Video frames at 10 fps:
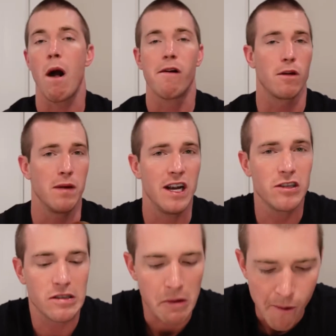The
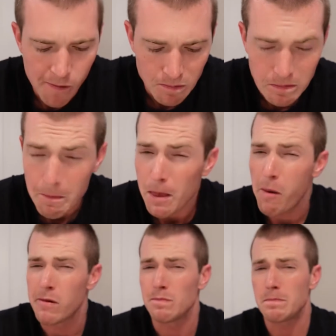base,
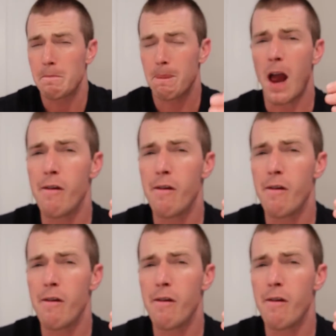I've